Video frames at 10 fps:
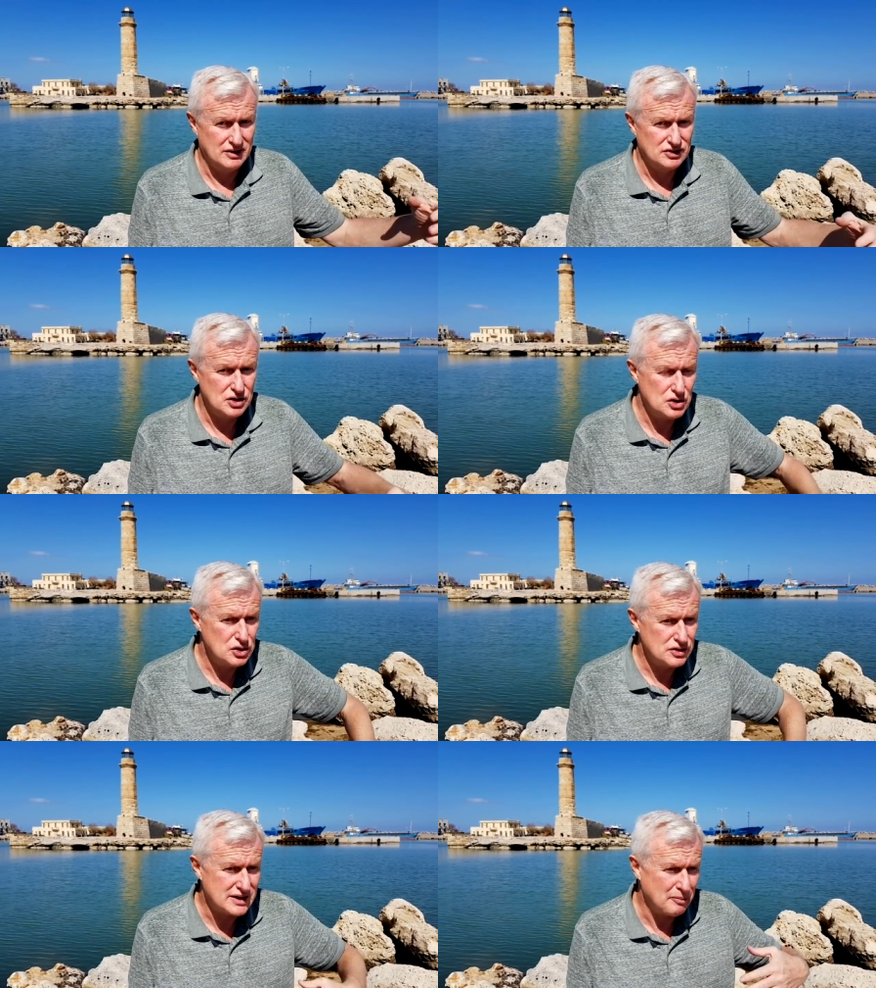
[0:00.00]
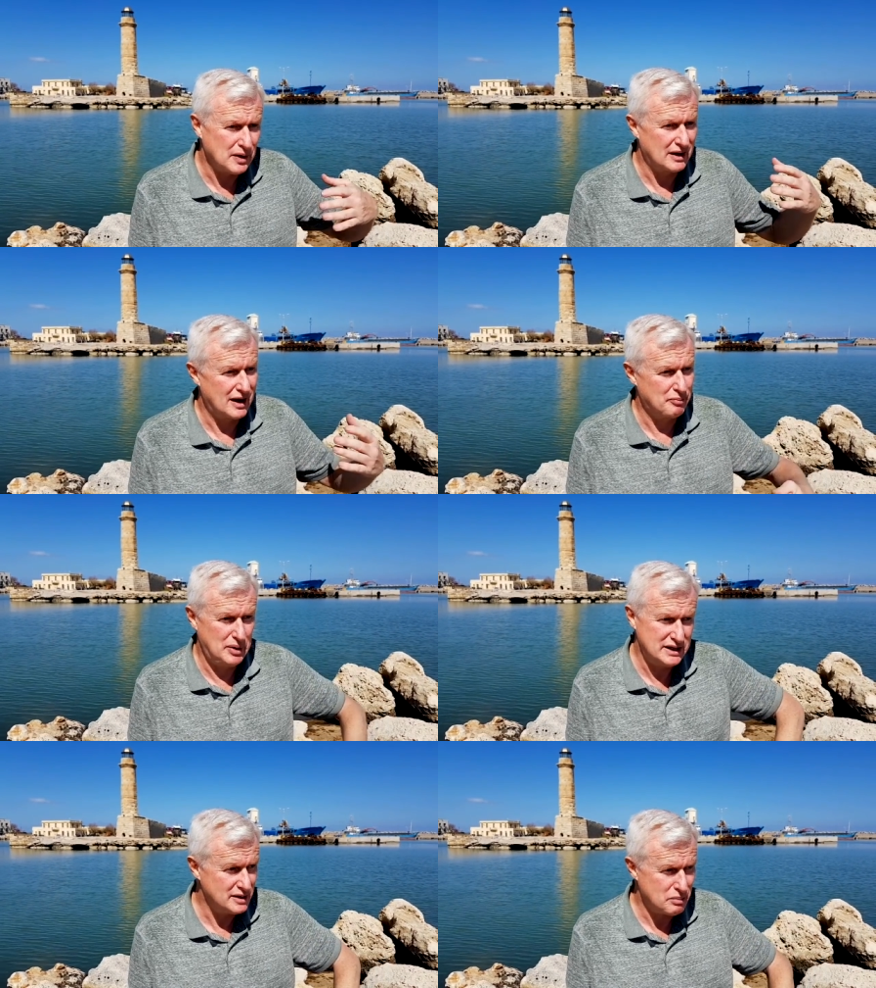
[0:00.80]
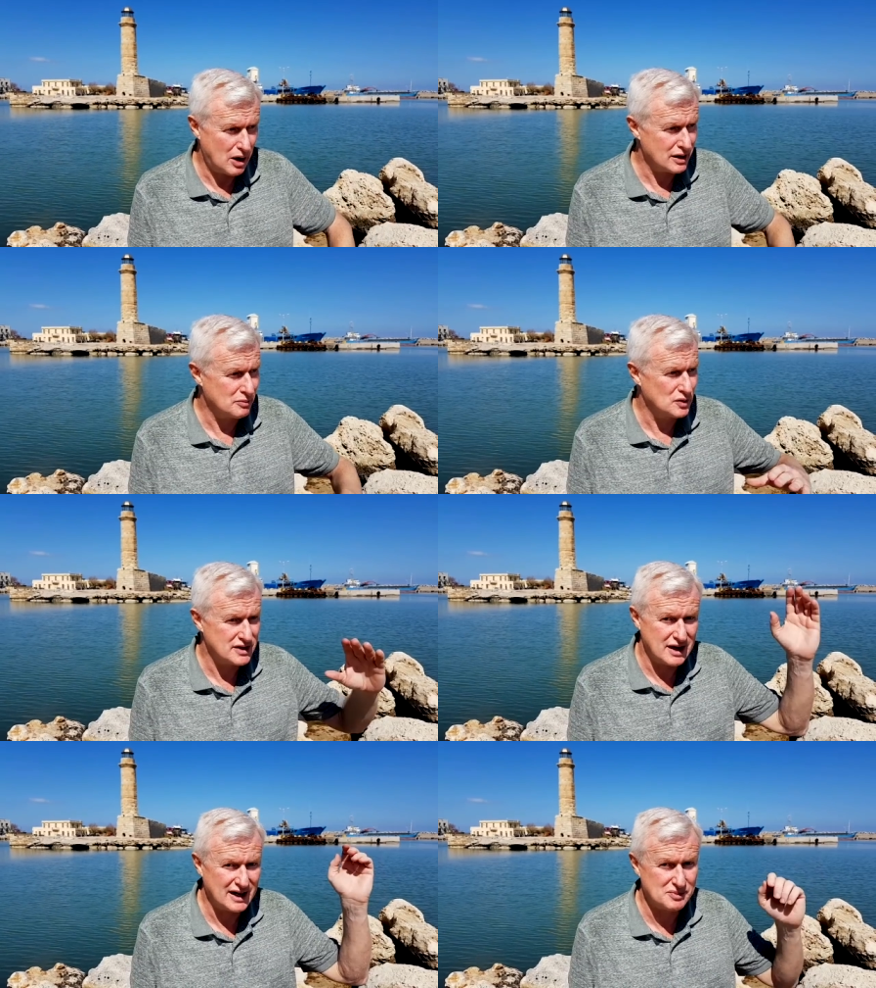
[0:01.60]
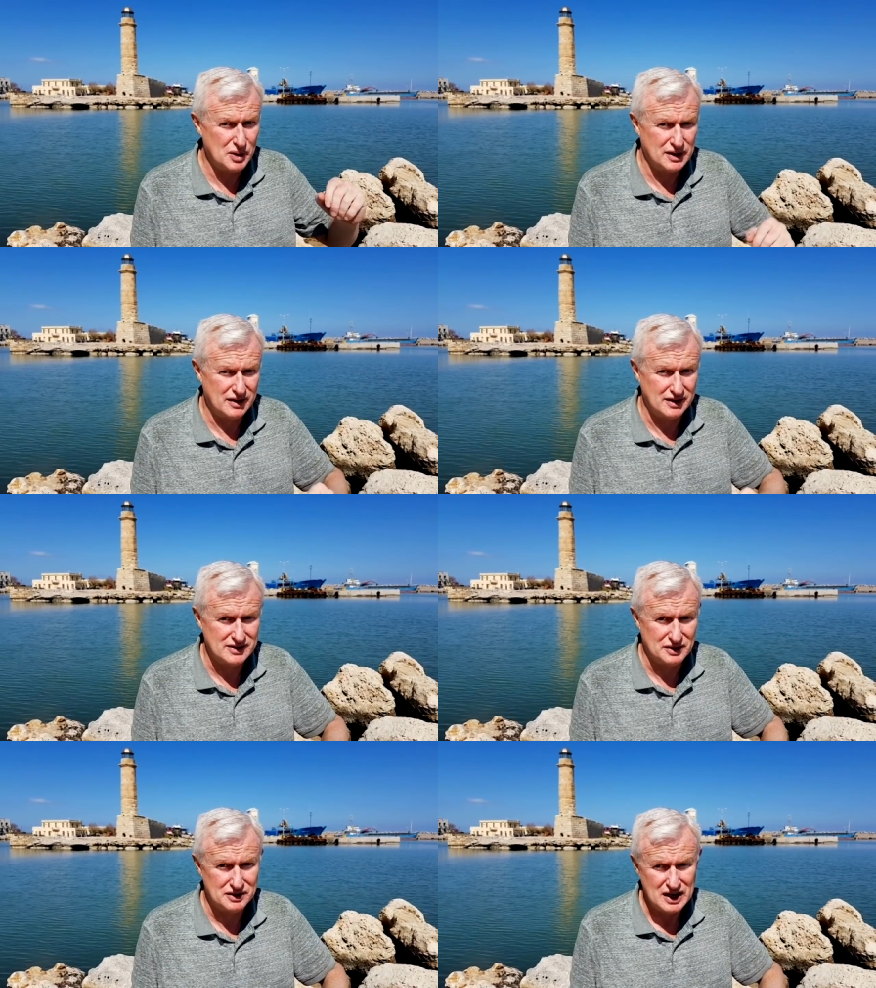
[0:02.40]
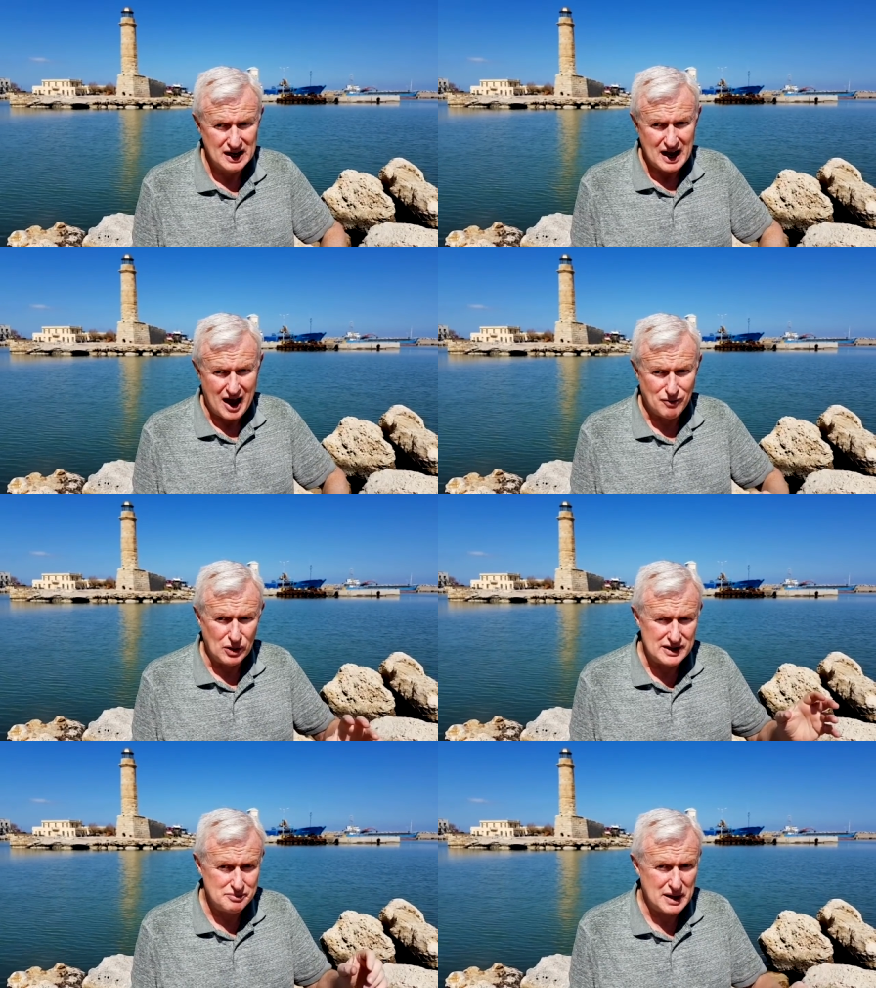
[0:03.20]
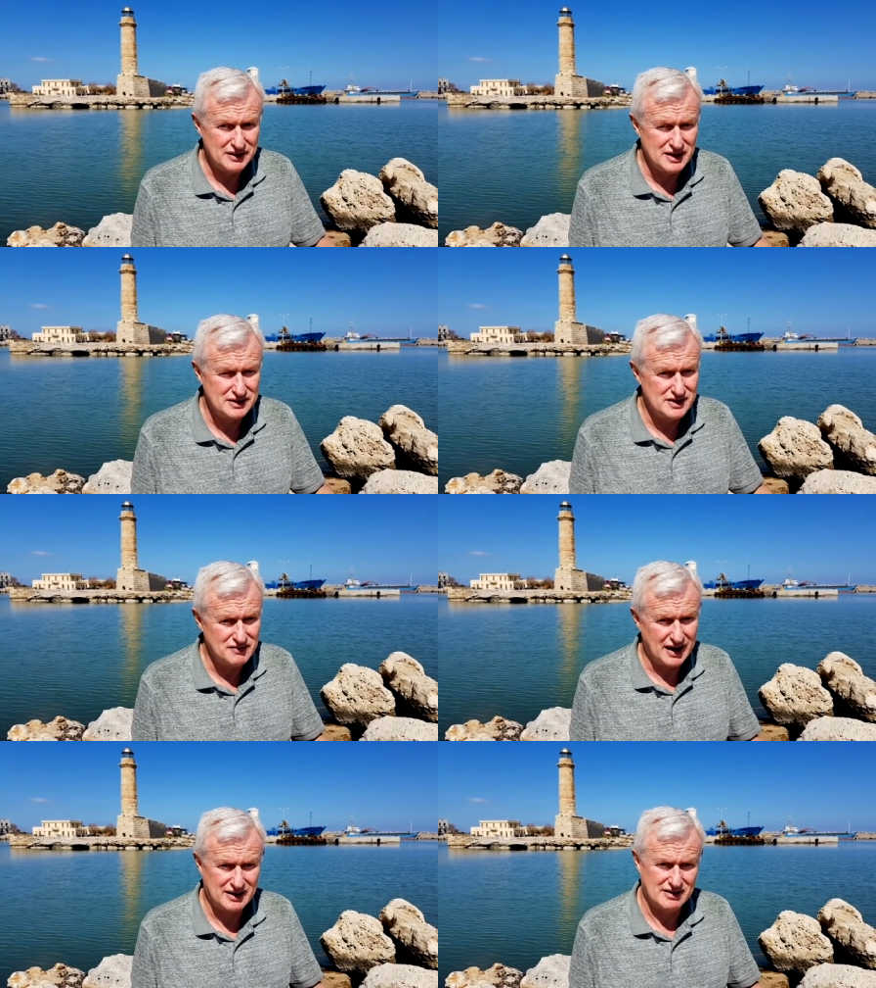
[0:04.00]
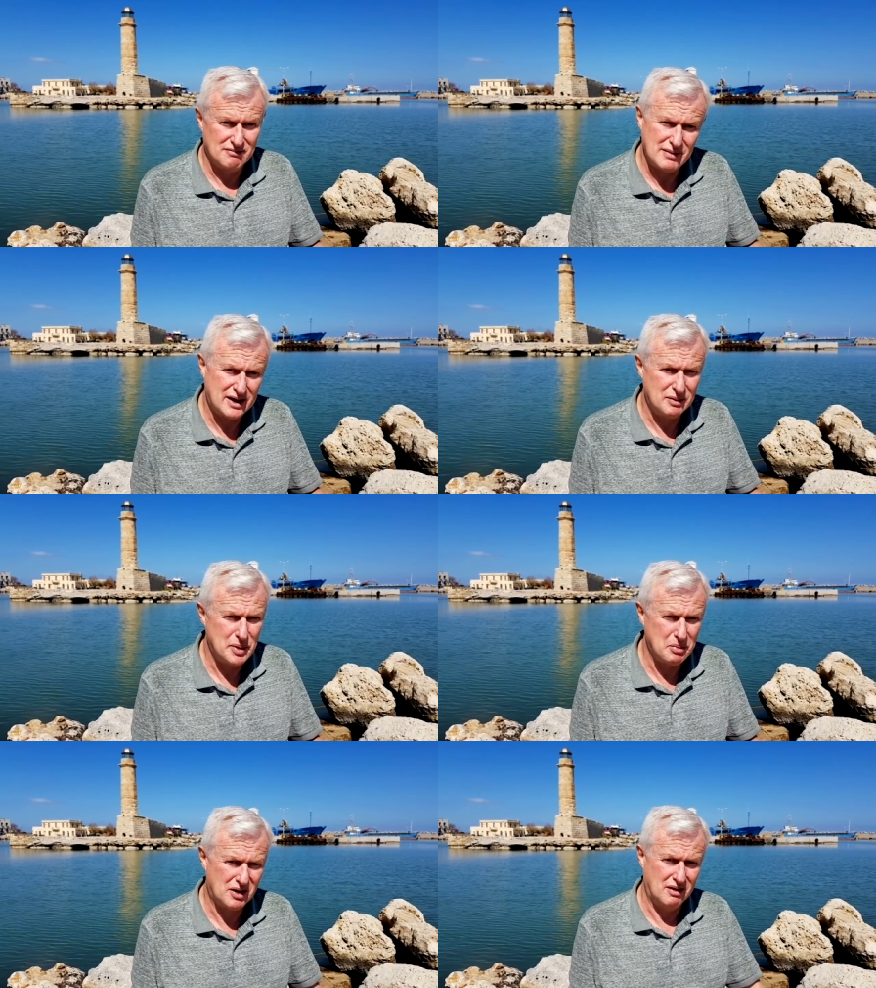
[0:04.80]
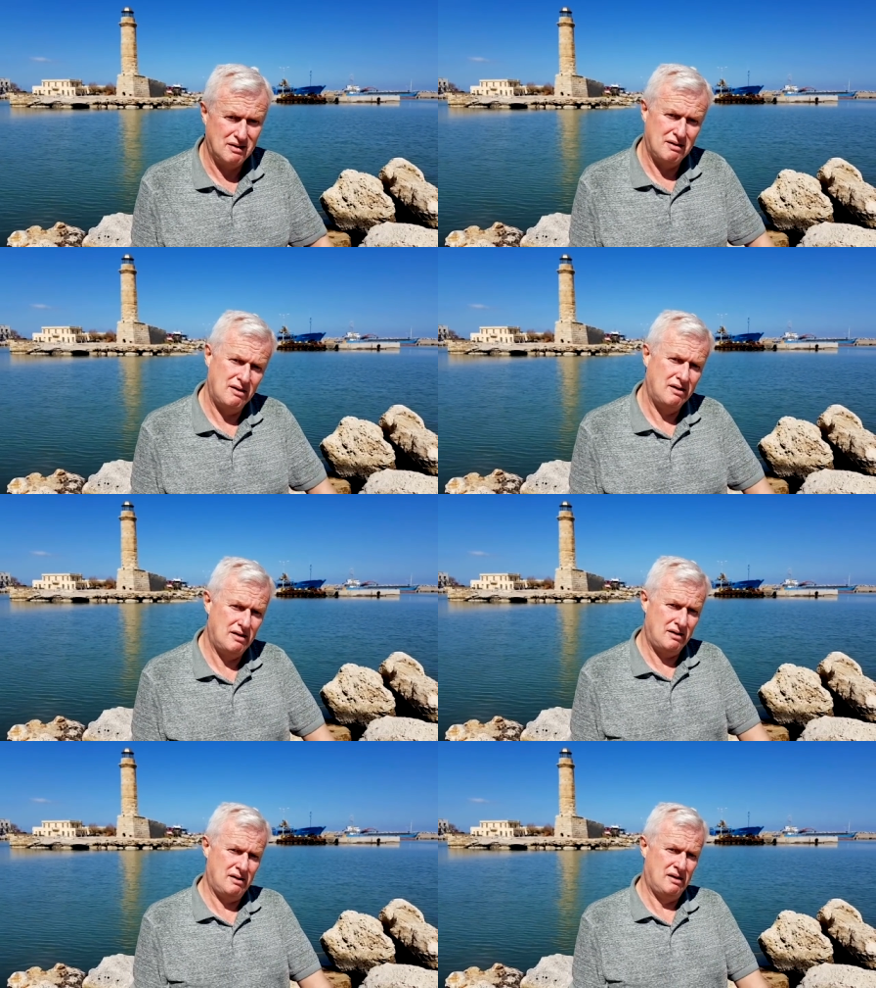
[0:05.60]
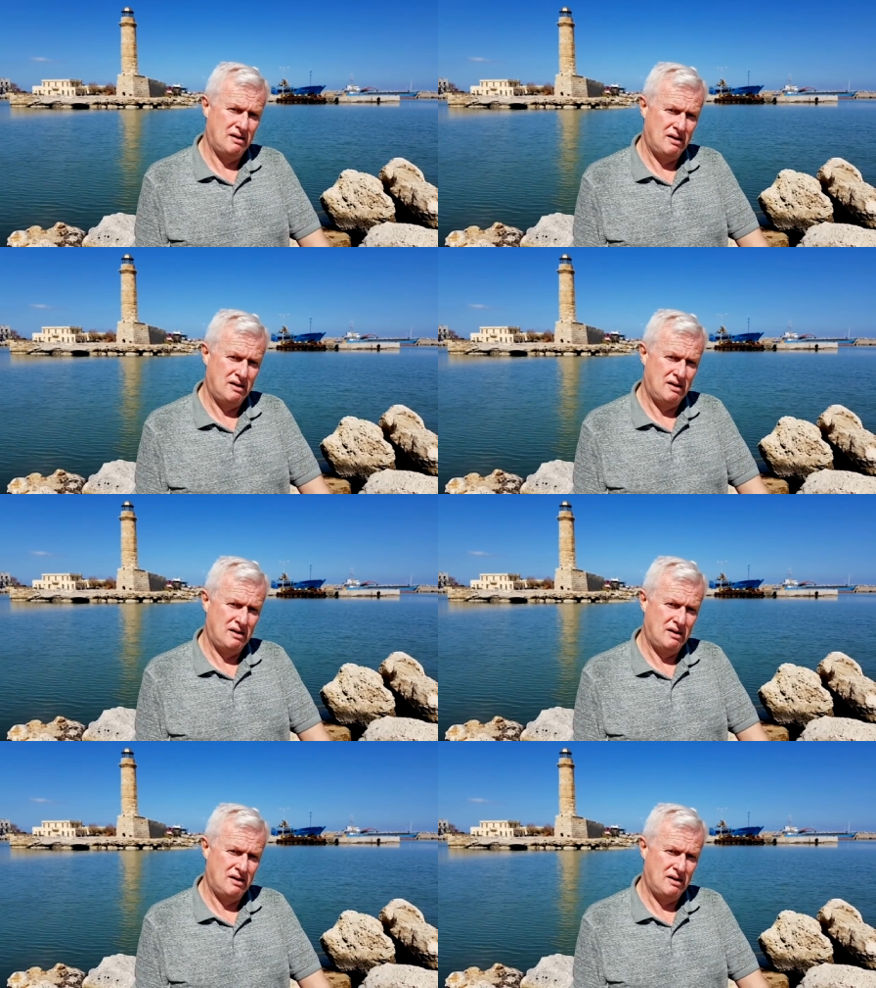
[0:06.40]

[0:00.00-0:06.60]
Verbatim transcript: So you do something like P.T. Barnum was an expert at this. He'd have all these methods of like making people go, huh?